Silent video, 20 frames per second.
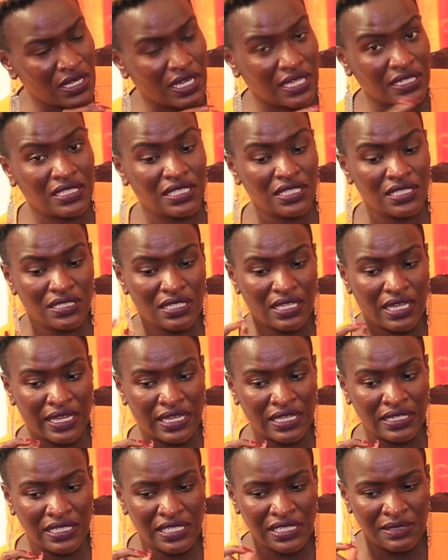I did it,
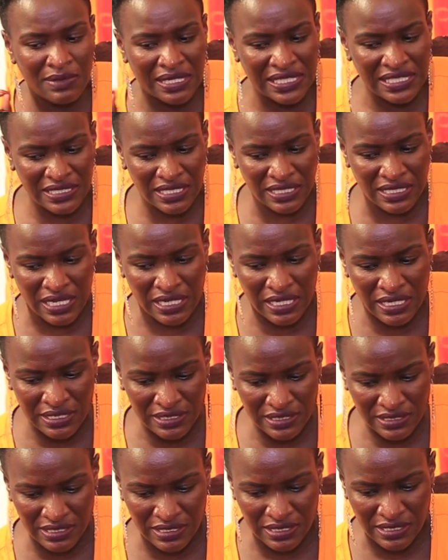nilimaliza
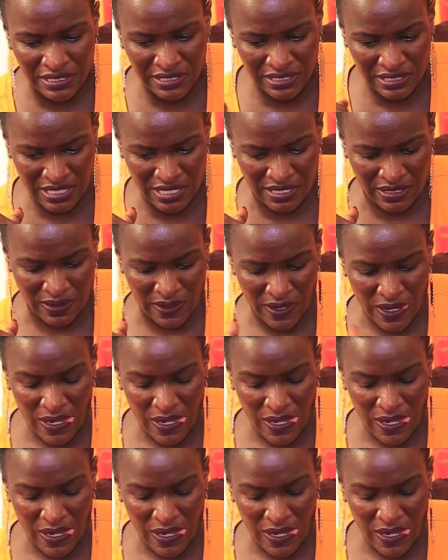August this year.